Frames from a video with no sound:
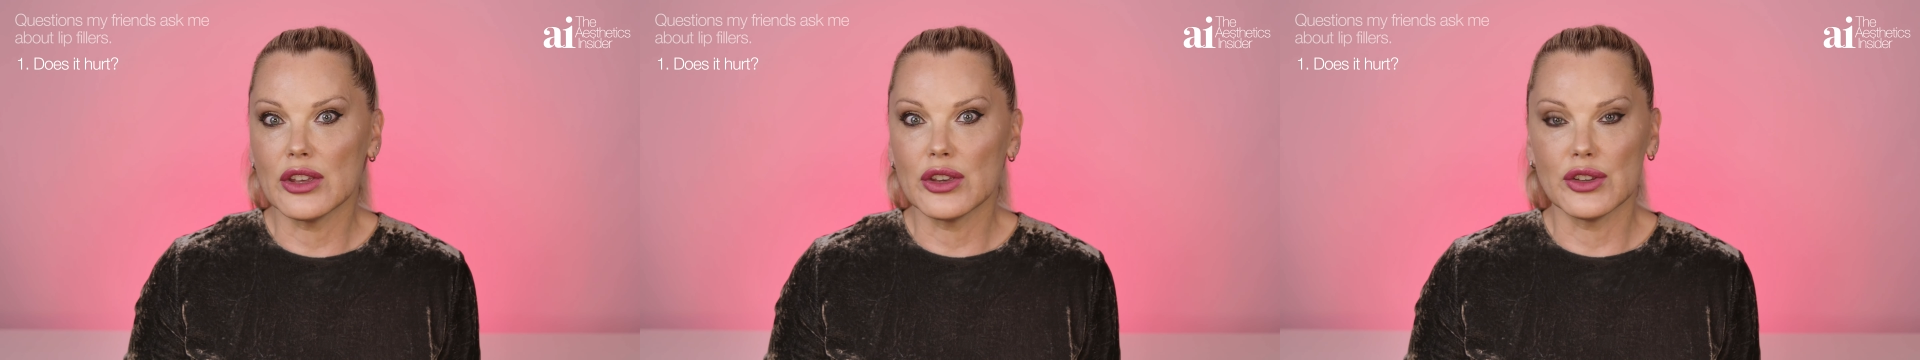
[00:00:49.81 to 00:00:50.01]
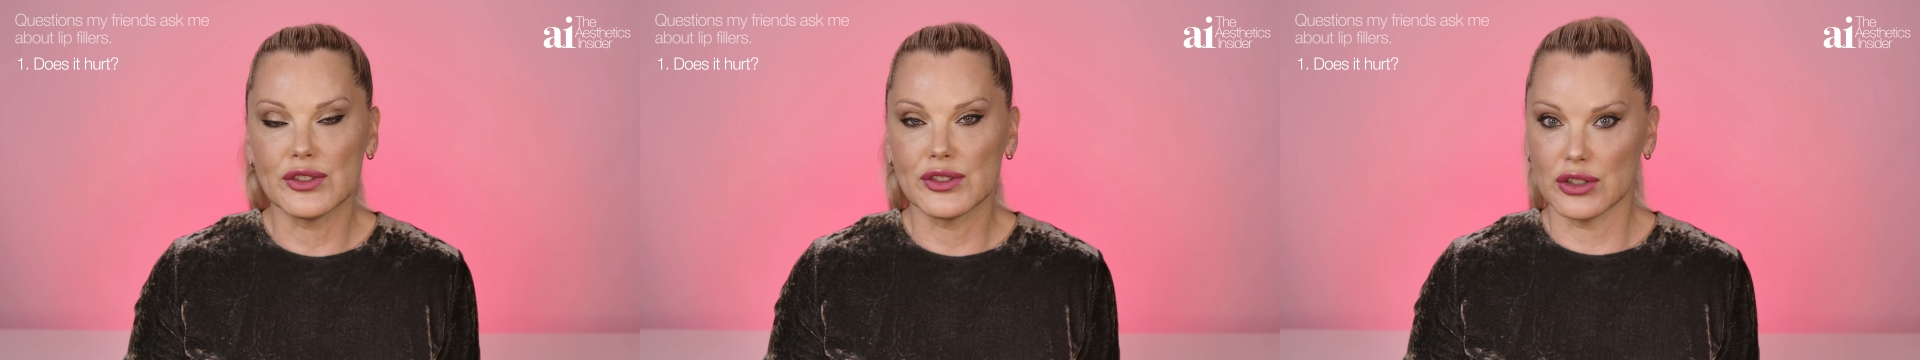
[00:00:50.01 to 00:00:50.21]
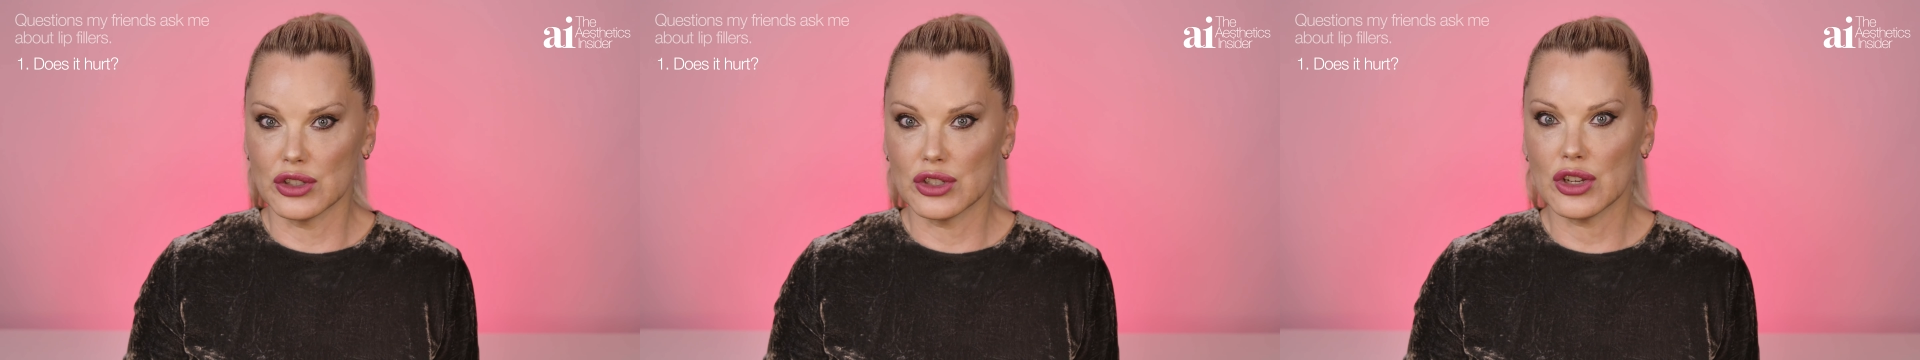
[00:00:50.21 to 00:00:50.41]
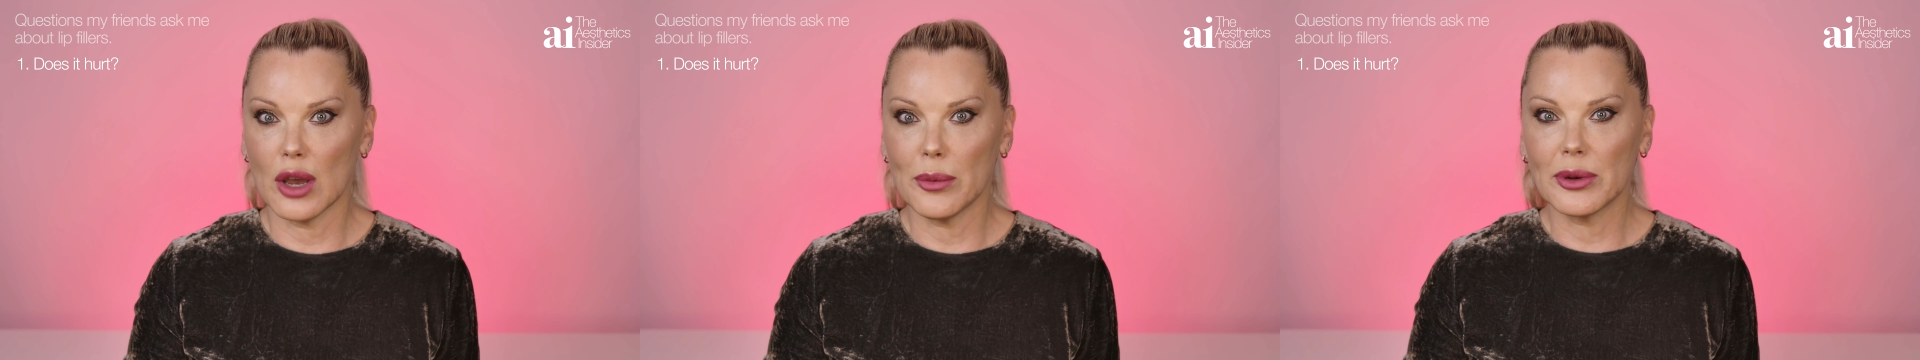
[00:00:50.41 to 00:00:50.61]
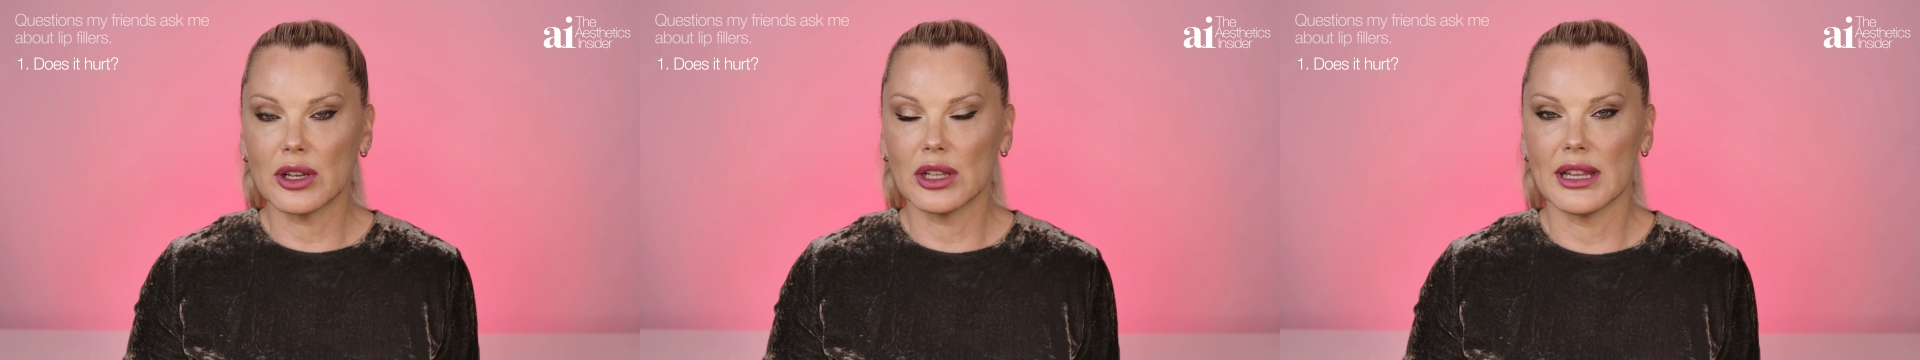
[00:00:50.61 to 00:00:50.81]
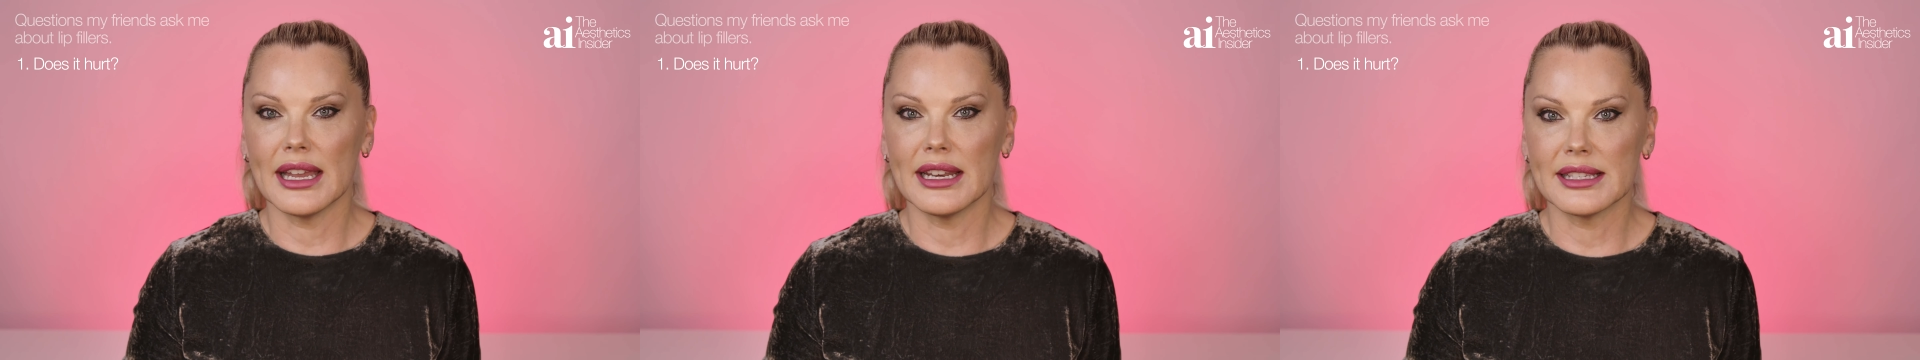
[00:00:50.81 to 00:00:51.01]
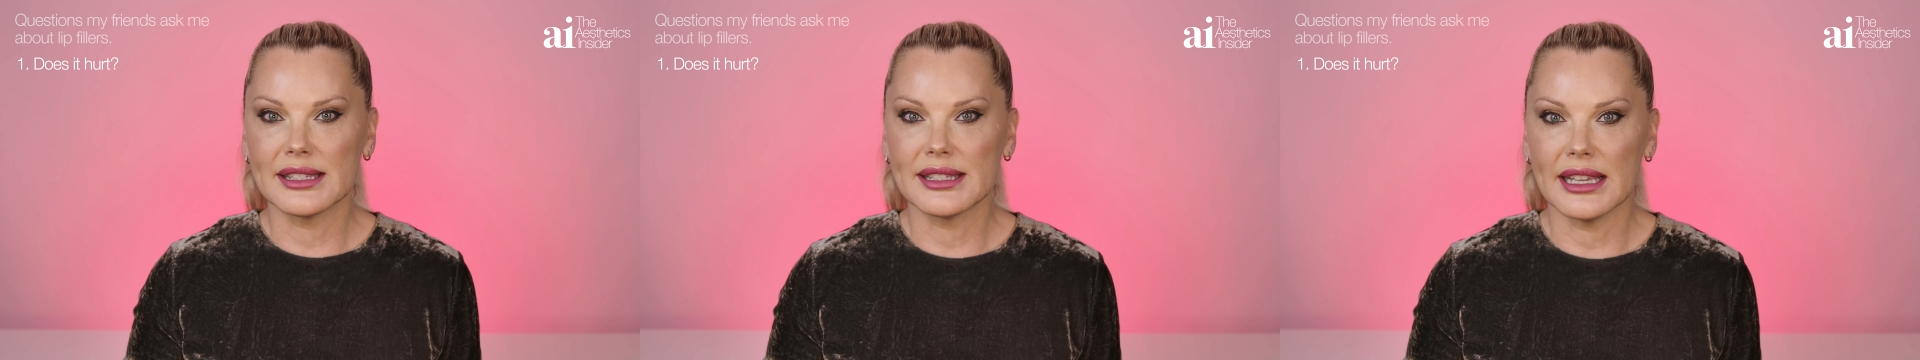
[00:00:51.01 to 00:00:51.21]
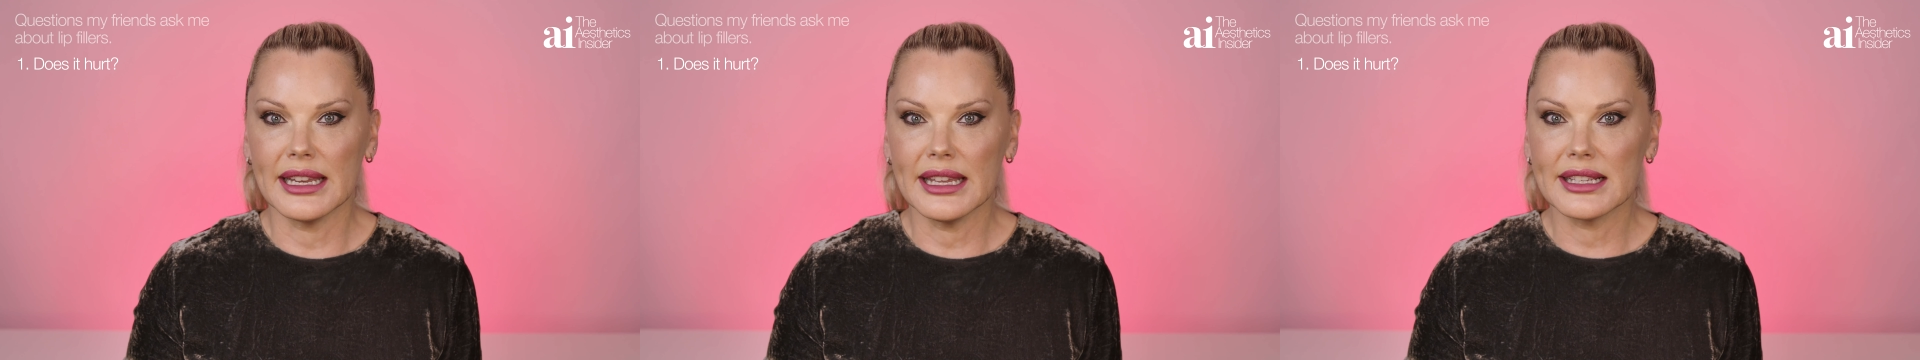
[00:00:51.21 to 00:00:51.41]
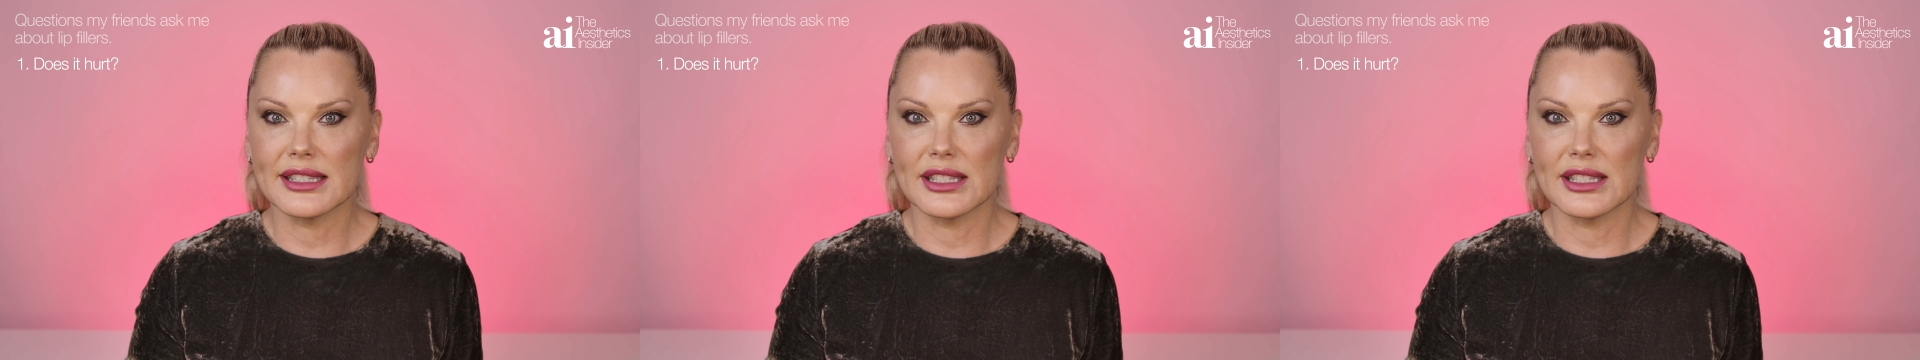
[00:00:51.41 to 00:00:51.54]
use topical anesthetic,